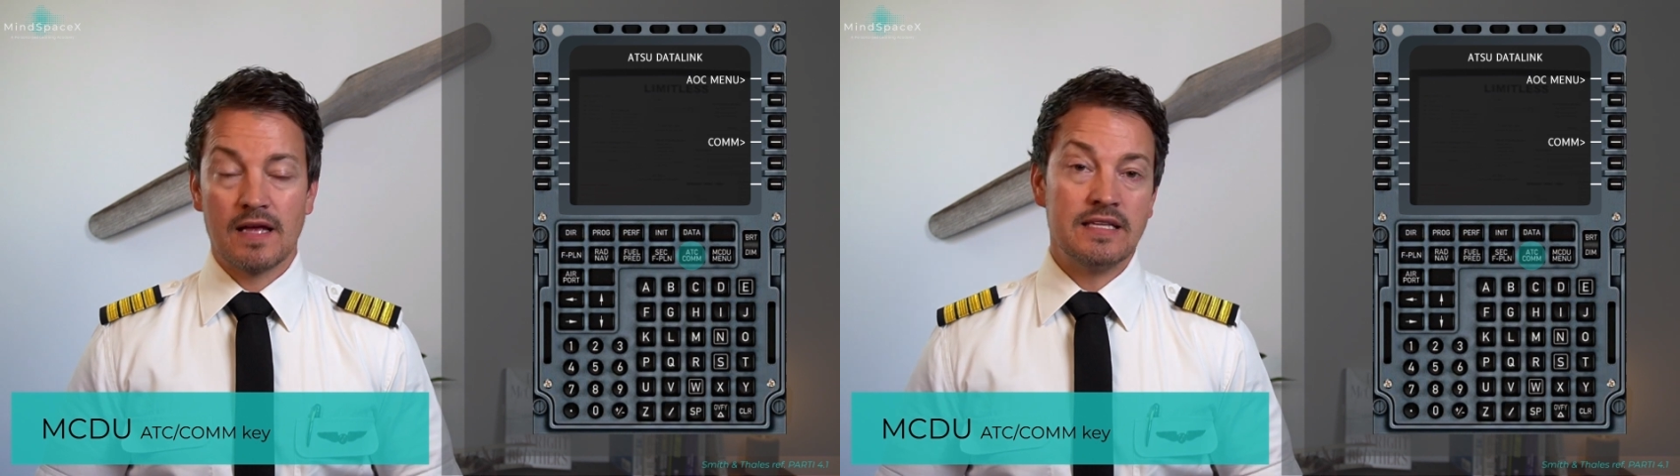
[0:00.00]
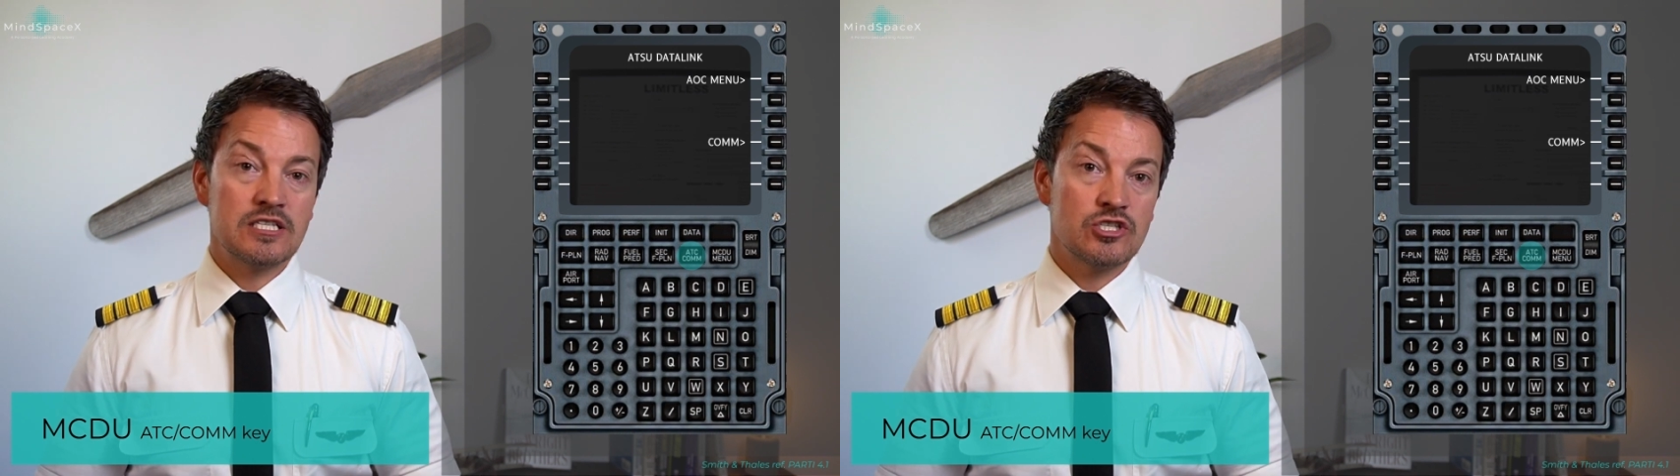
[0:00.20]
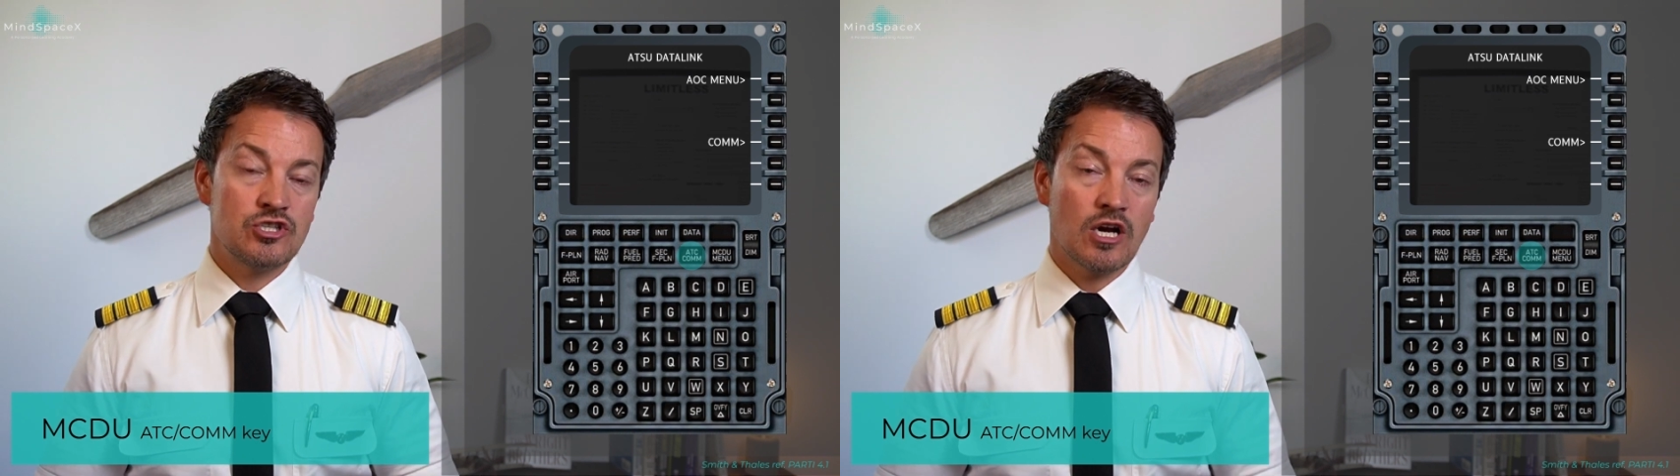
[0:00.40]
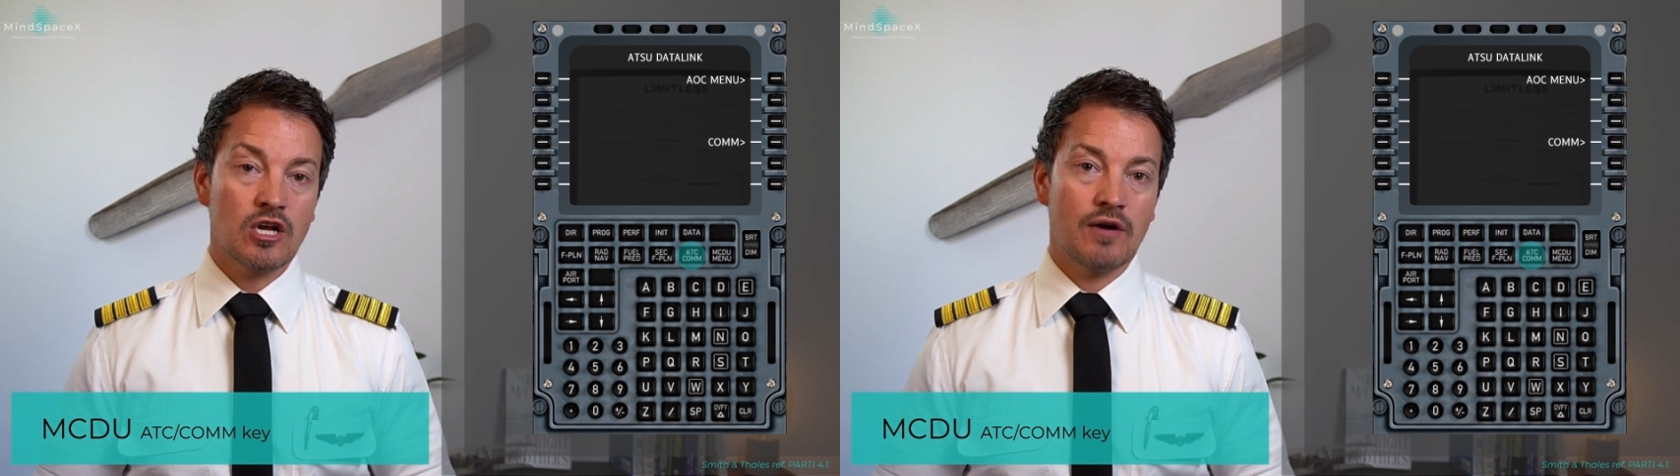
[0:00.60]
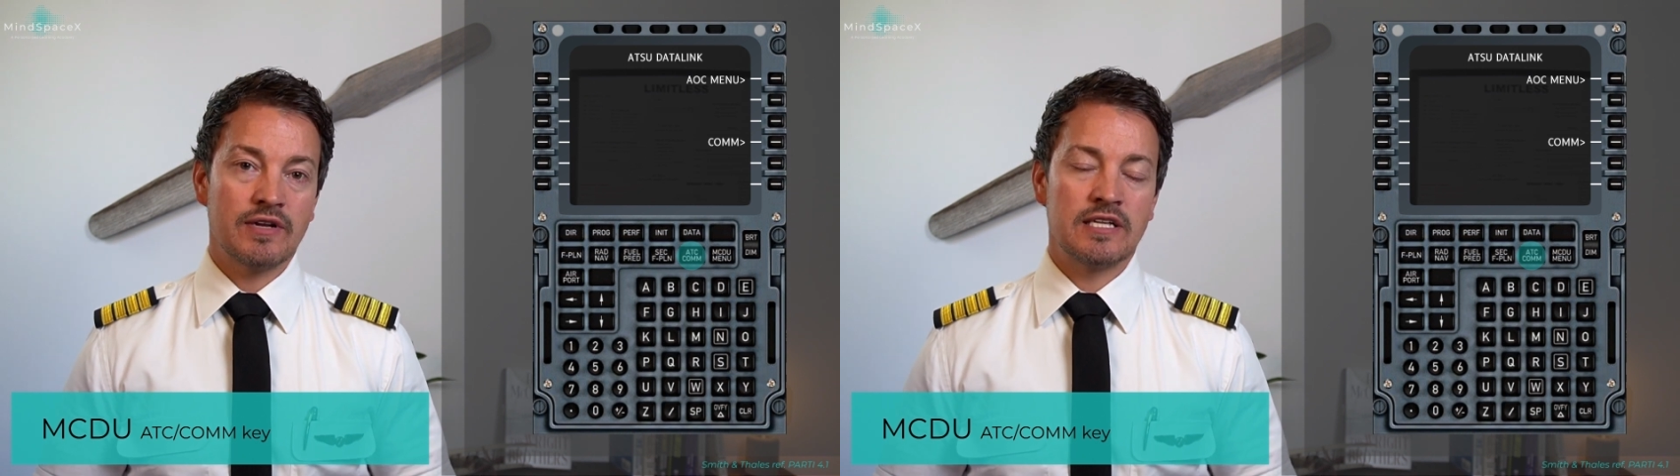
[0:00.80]
This is
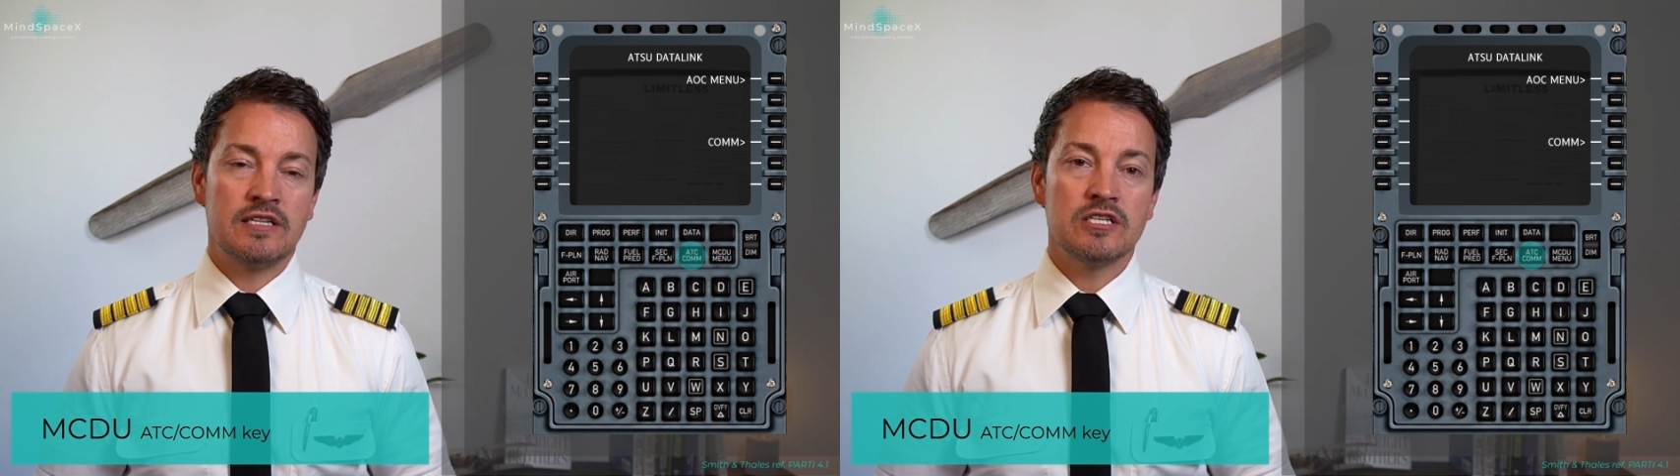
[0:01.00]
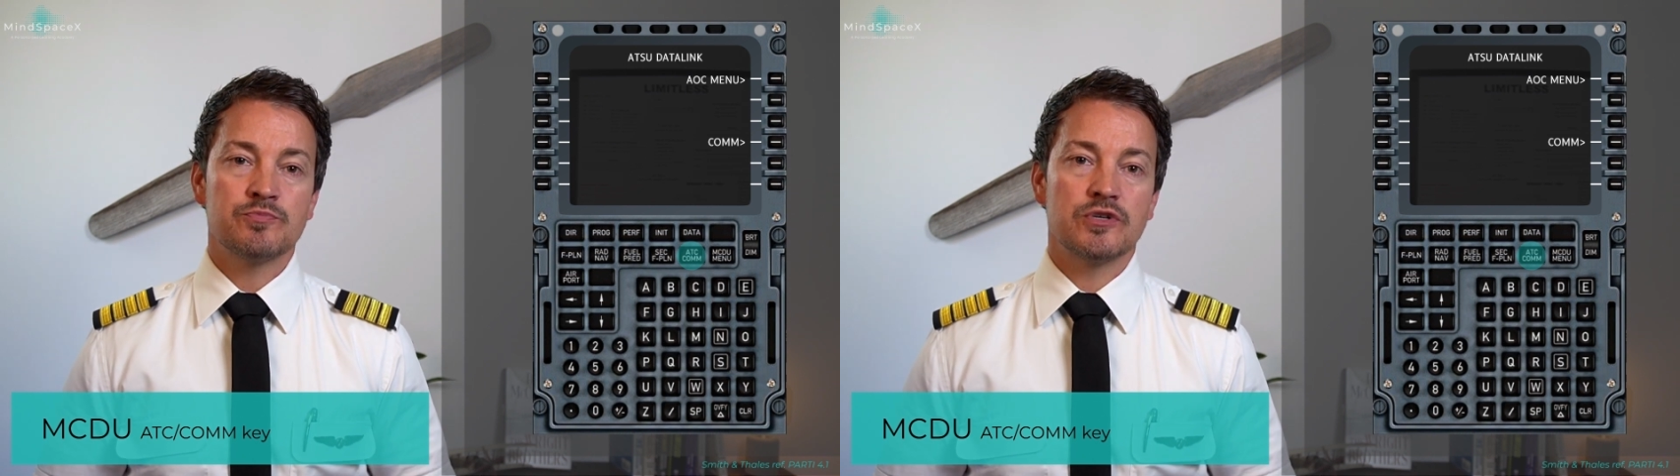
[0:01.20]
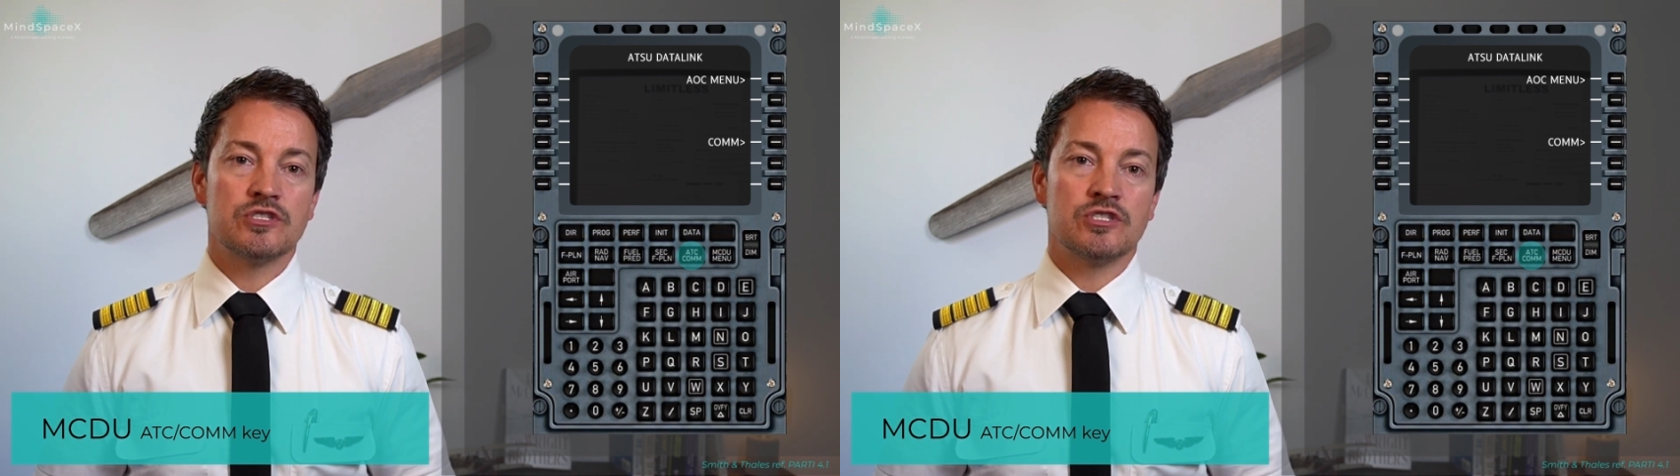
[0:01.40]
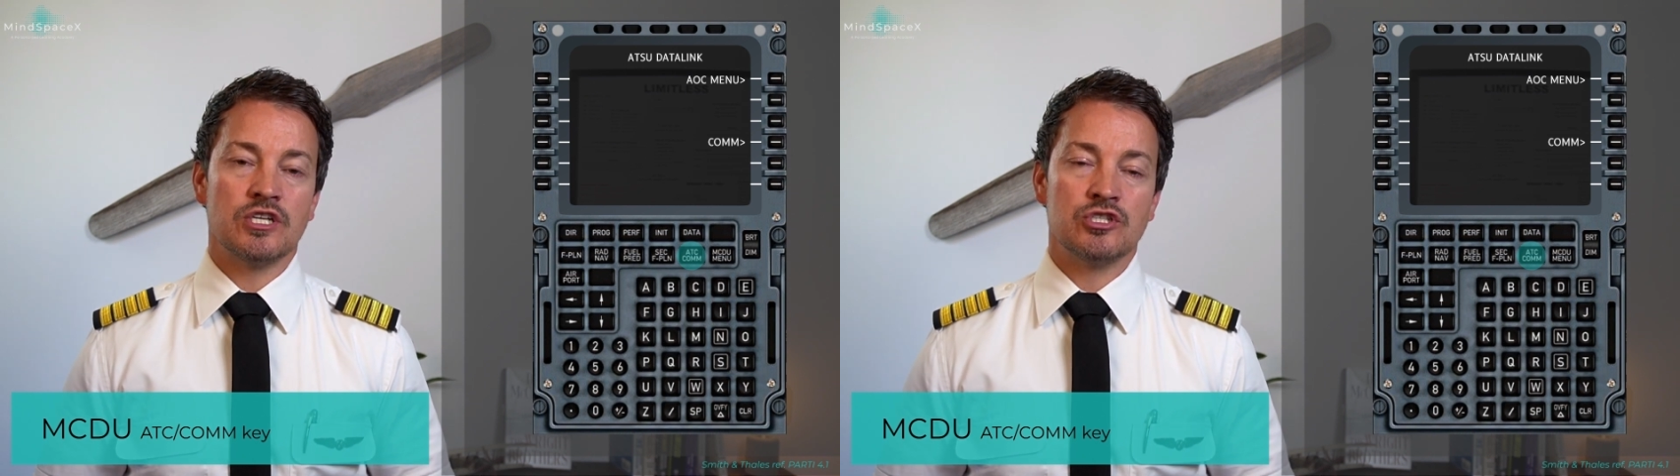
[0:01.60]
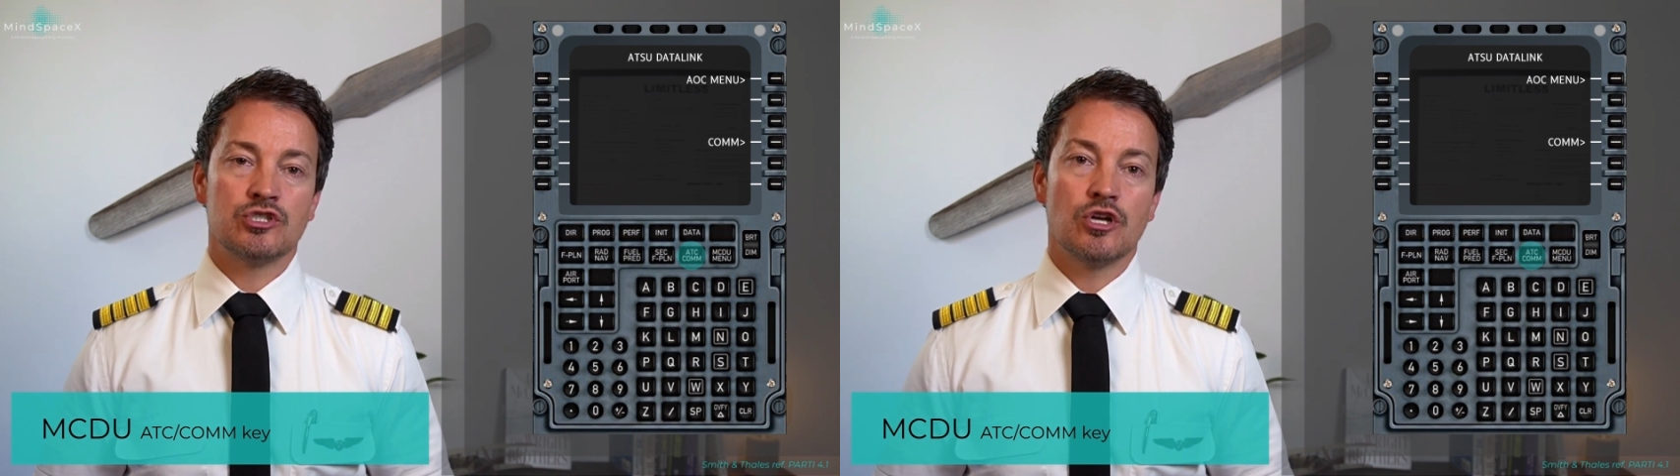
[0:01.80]
not covered in this
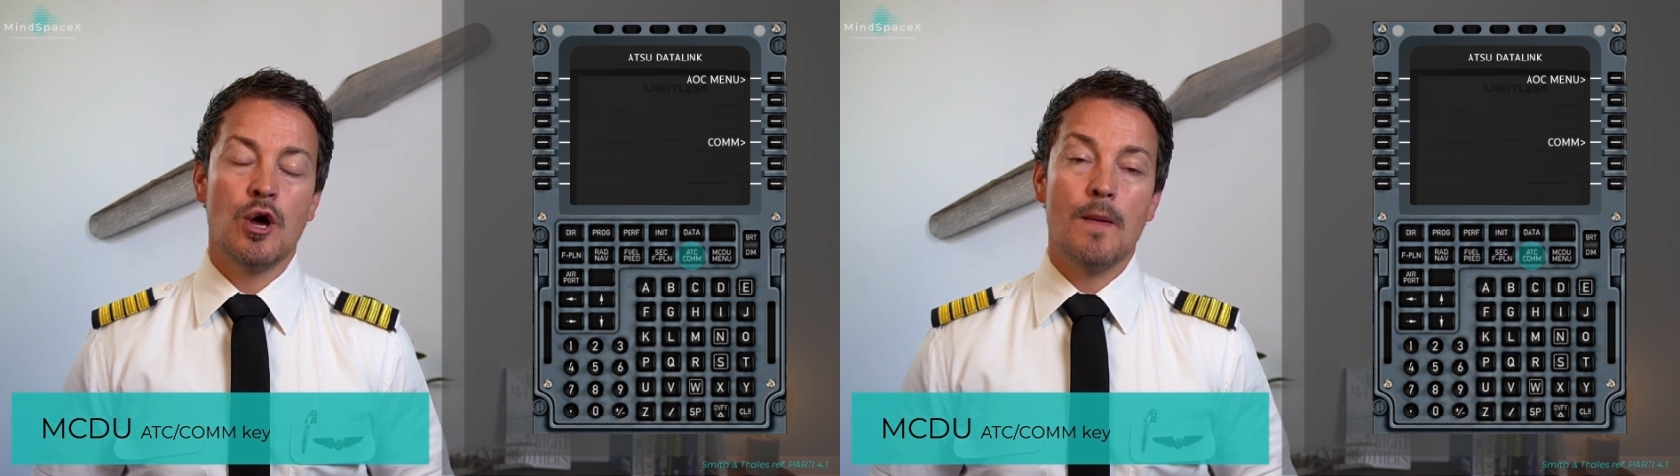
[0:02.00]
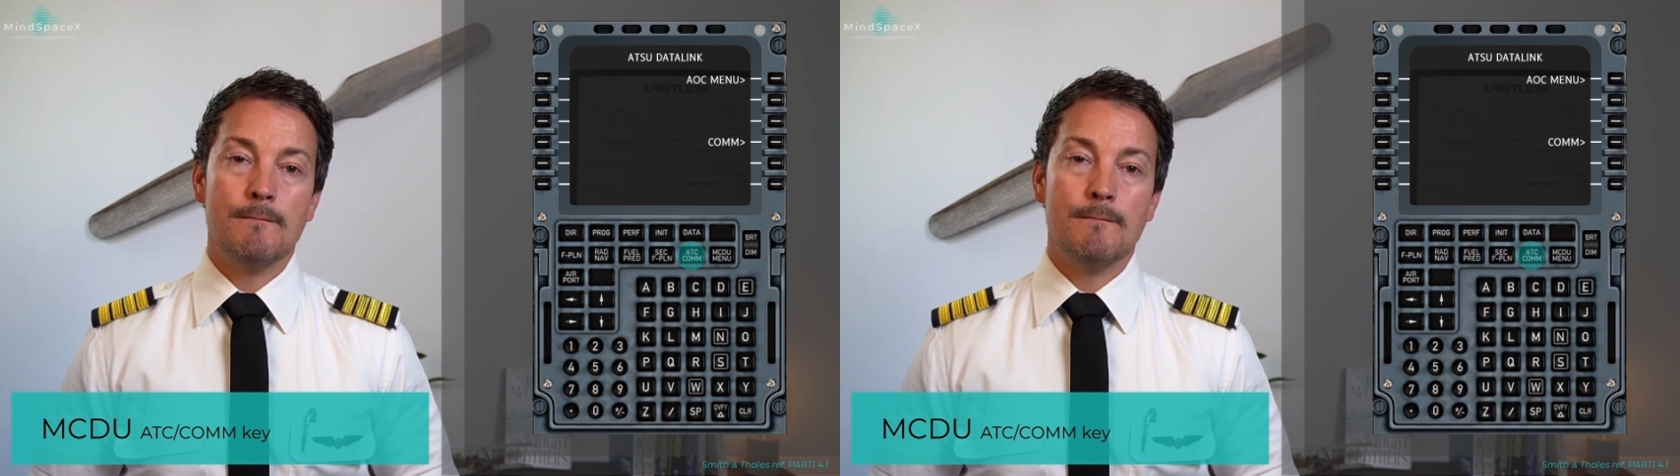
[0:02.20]
presentation,